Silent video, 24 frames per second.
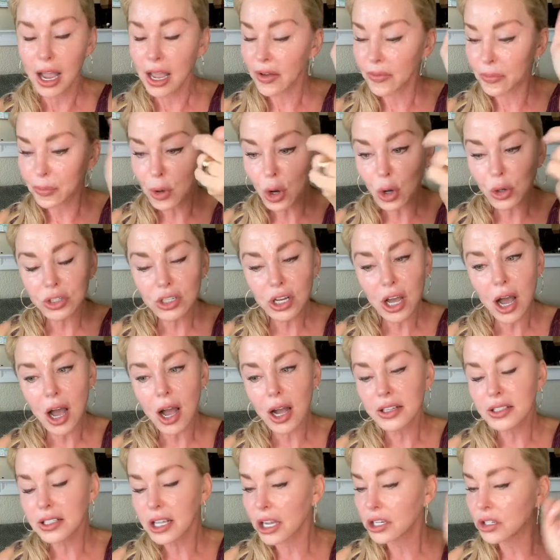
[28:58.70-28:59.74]
I have
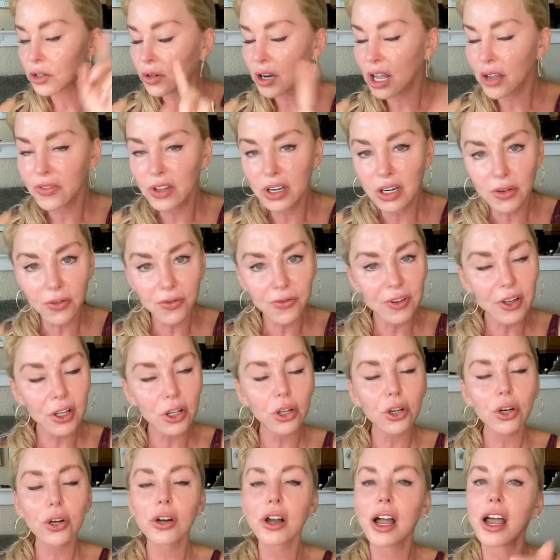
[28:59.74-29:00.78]
Botox. I don't have any
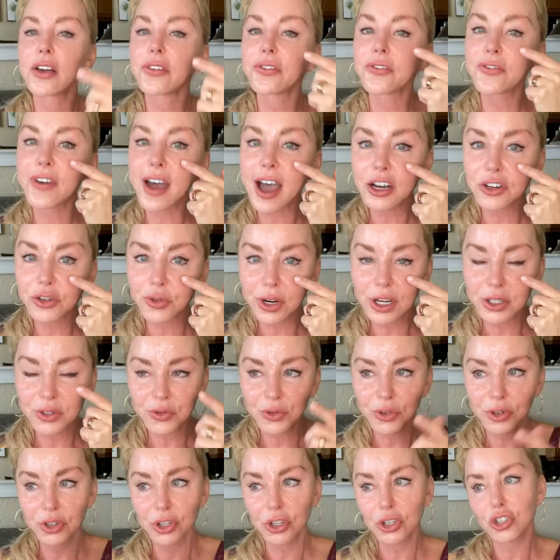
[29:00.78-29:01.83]
filler. I have fat
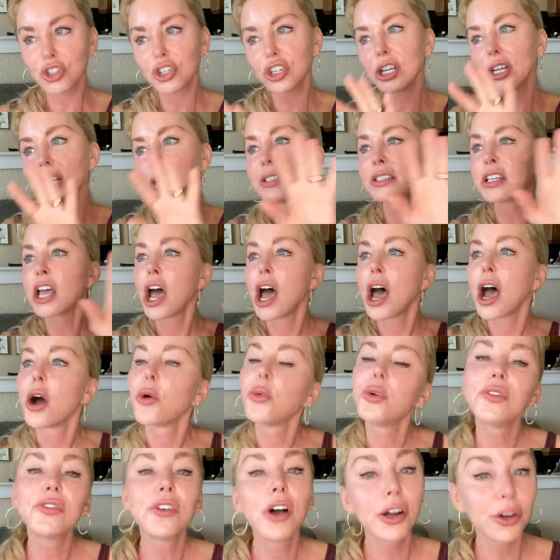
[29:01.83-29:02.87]
transfer to the cheeks.
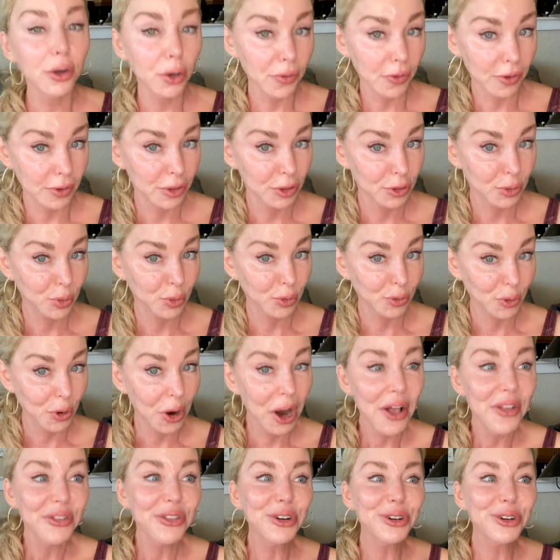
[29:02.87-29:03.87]
We've gone over this before.